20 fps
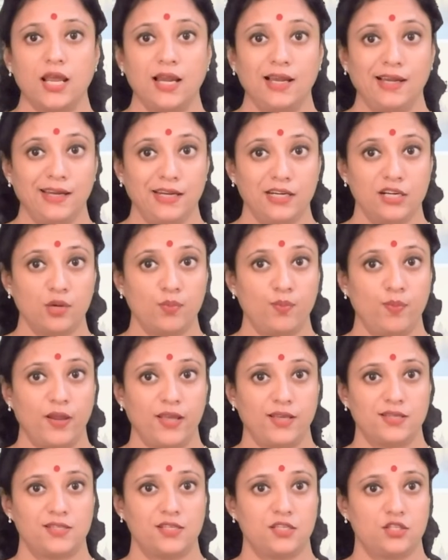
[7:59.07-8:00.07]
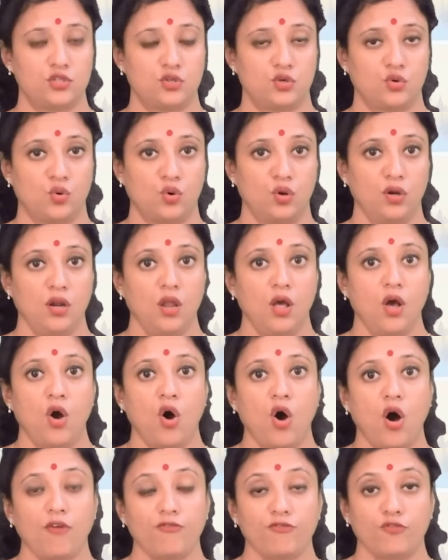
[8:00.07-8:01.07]
a leader plays his role
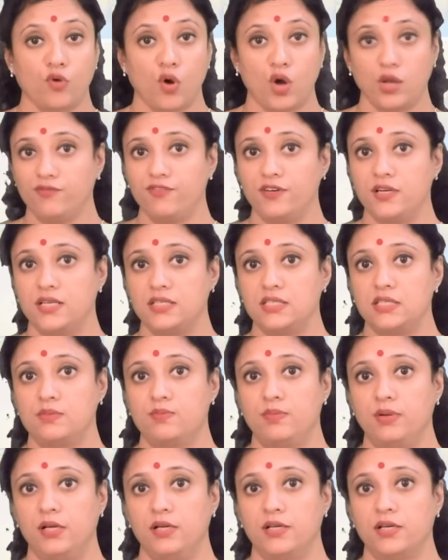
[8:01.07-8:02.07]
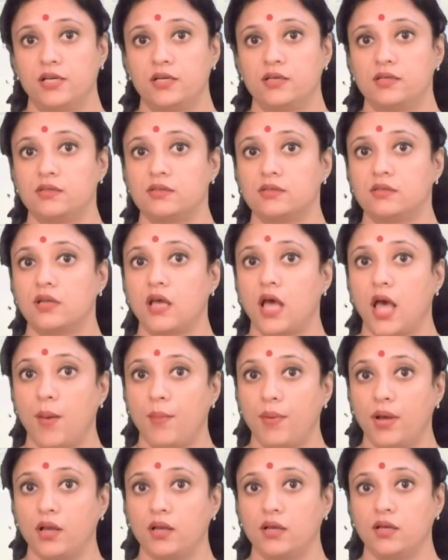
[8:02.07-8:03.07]
of confidence builder
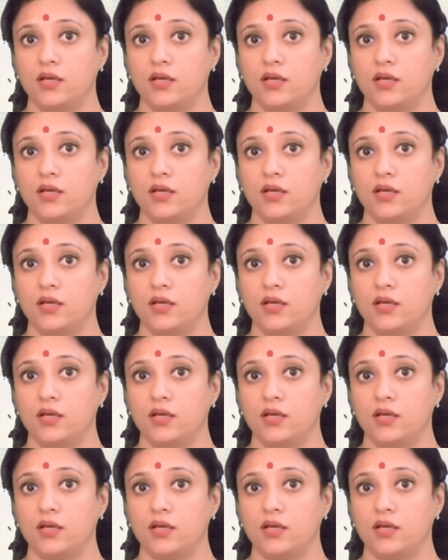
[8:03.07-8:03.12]
among